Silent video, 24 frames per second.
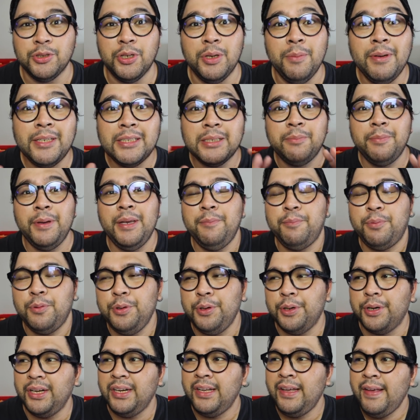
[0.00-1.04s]
So, ibig sabihin po
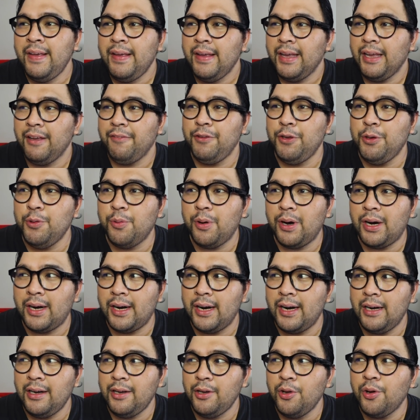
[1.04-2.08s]
nun, if you
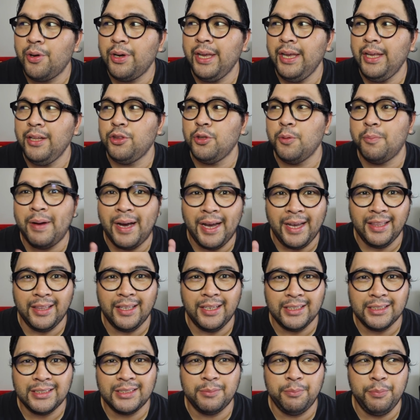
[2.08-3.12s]
are looking to buy
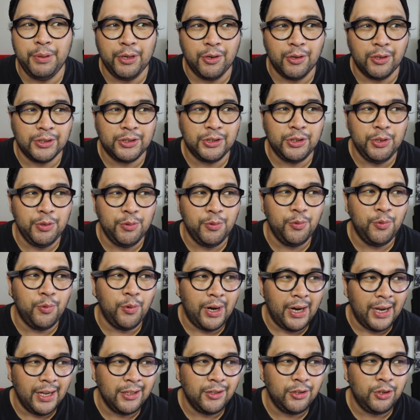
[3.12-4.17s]
this because you
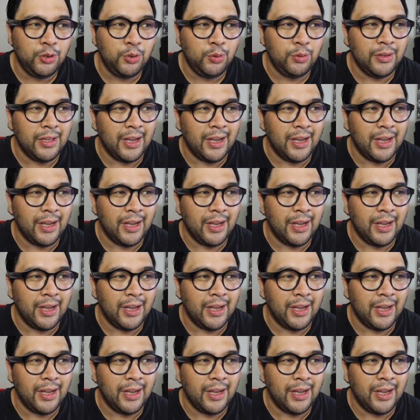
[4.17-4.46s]
want